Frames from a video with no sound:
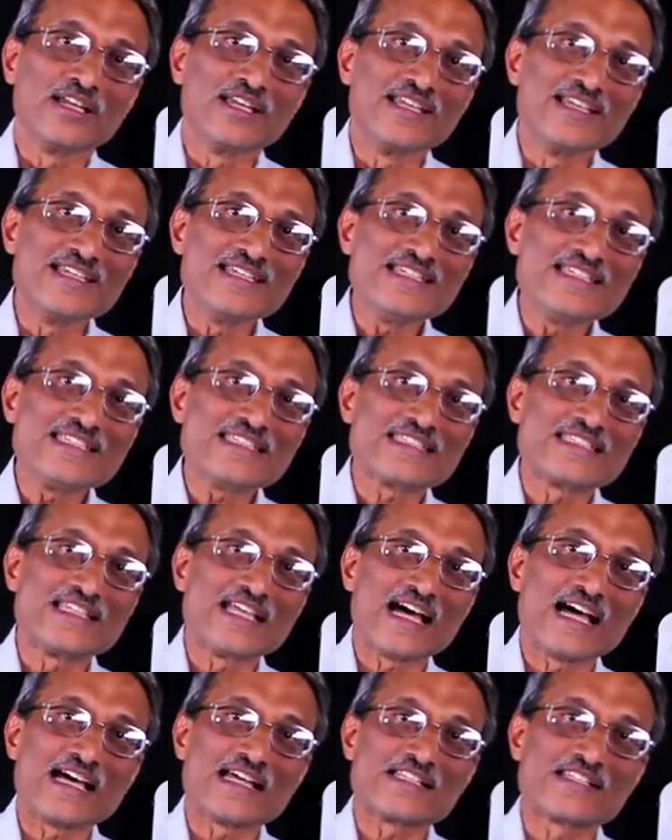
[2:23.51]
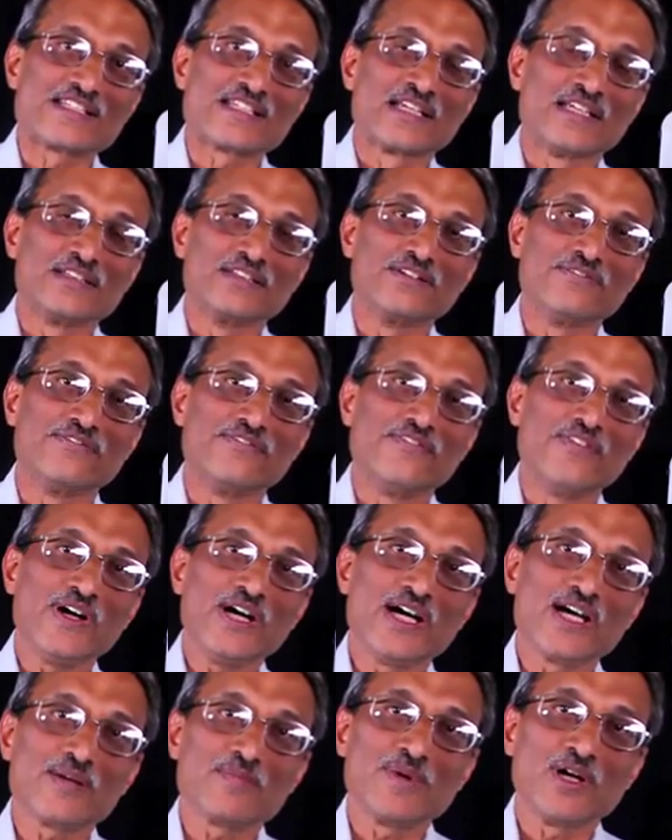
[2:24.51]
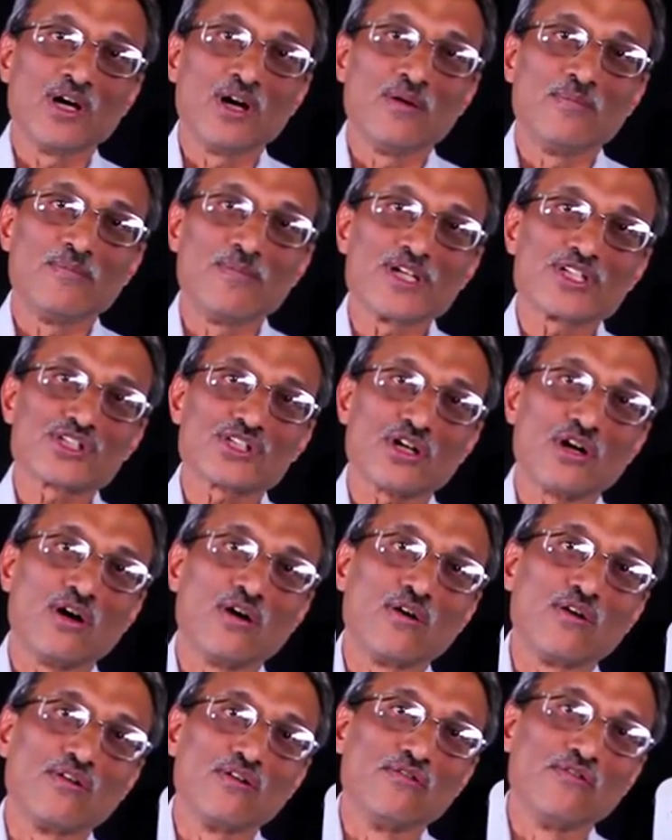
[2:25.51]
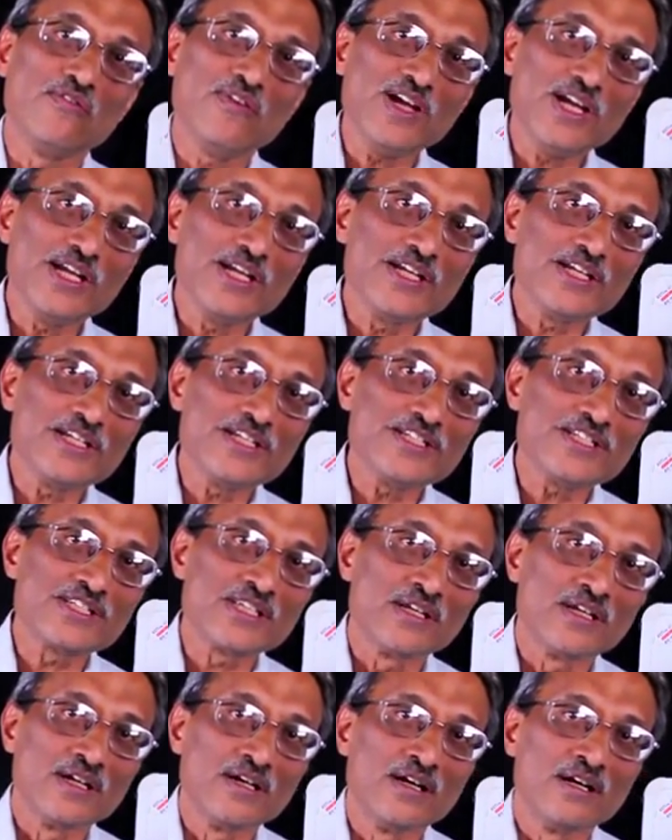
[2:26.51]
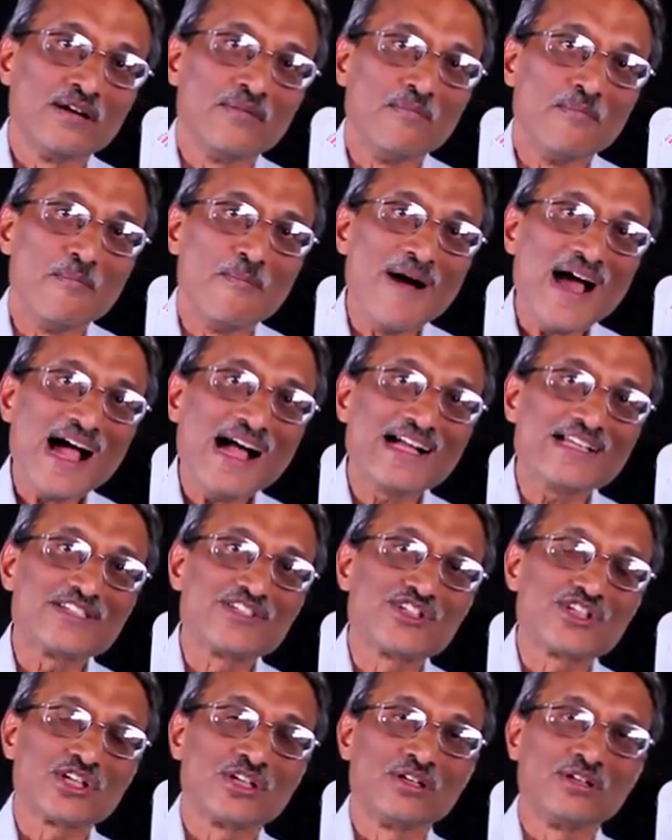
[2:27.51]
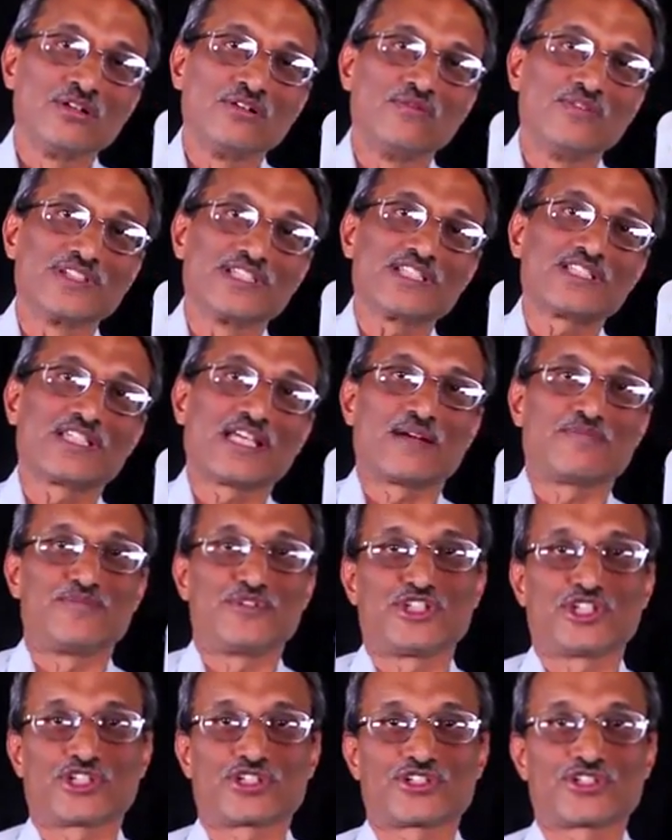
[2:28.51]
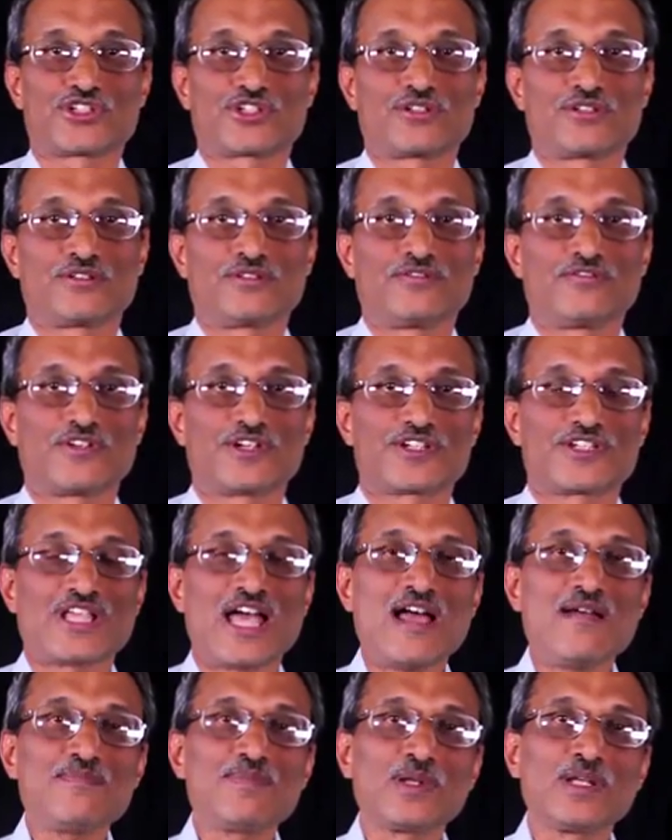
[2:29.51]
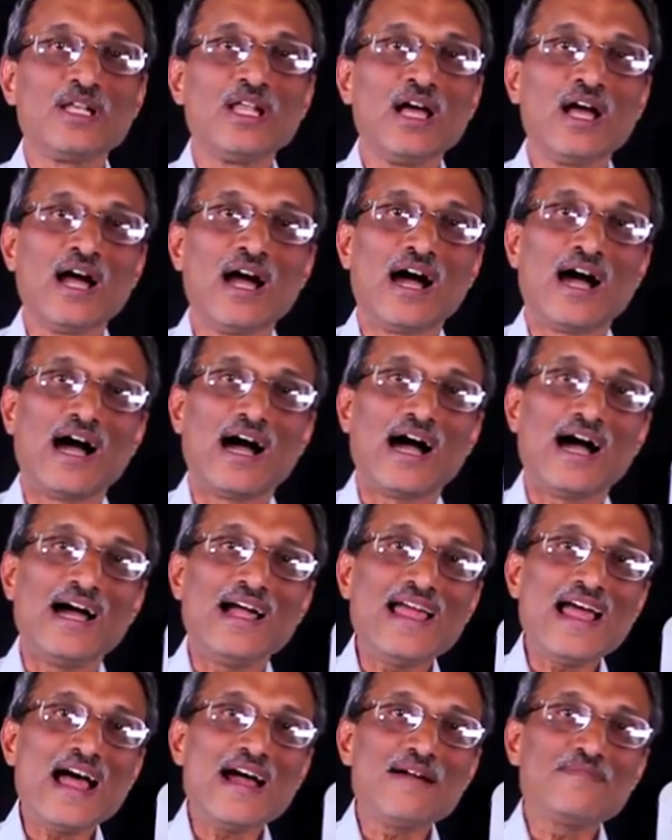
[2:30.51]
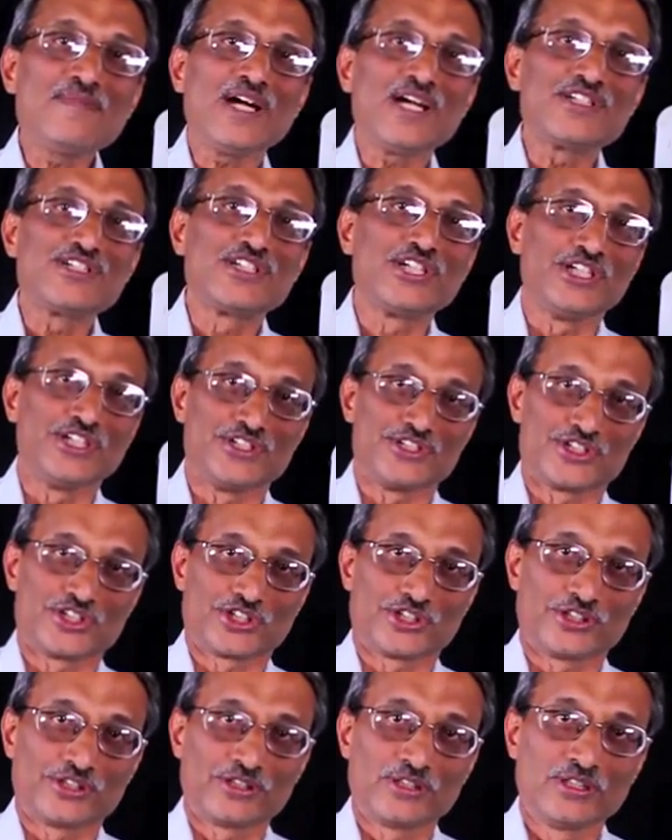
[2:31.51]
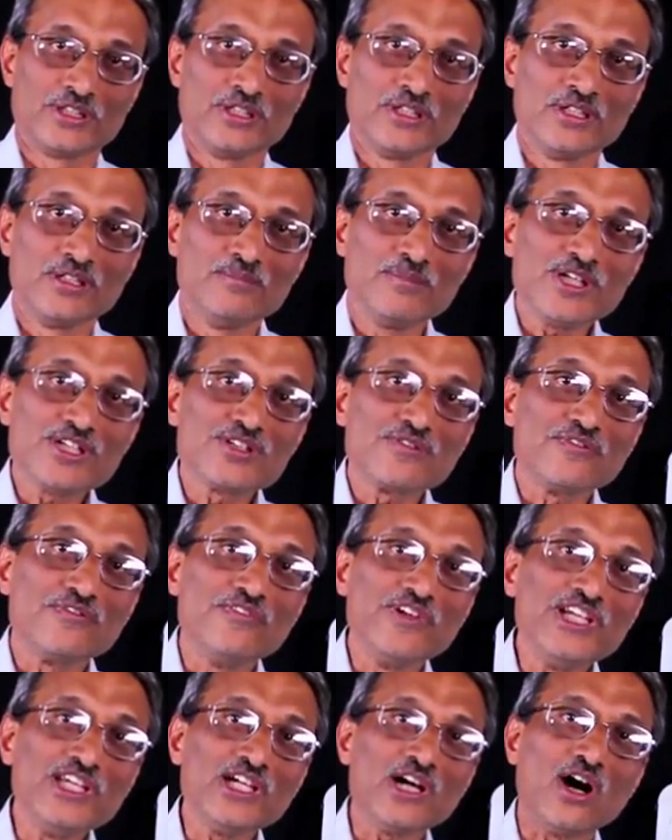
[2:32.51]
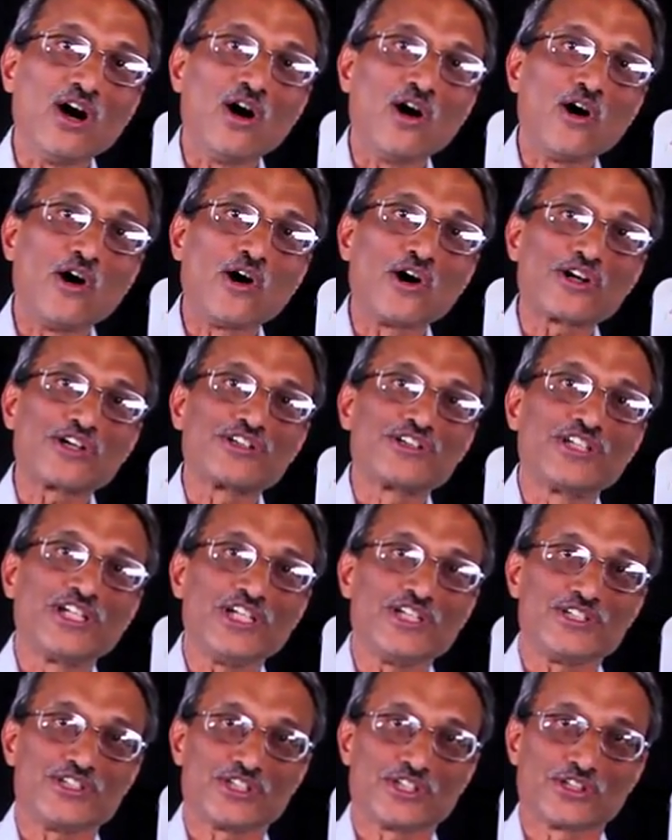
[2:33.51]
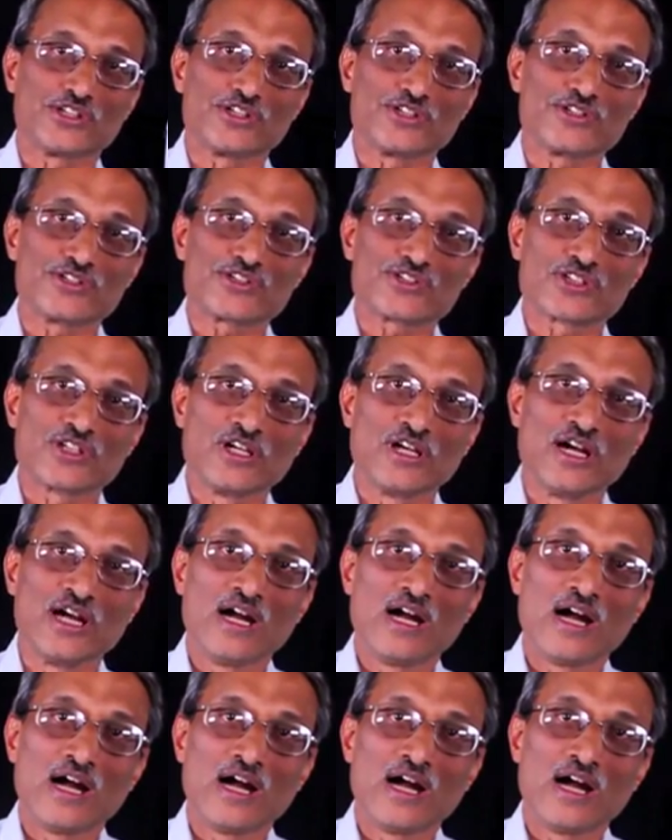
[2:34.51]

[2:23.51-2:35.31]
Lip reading: is that the verb must always match with the subject. For example, I am a teacher, but we are teachers.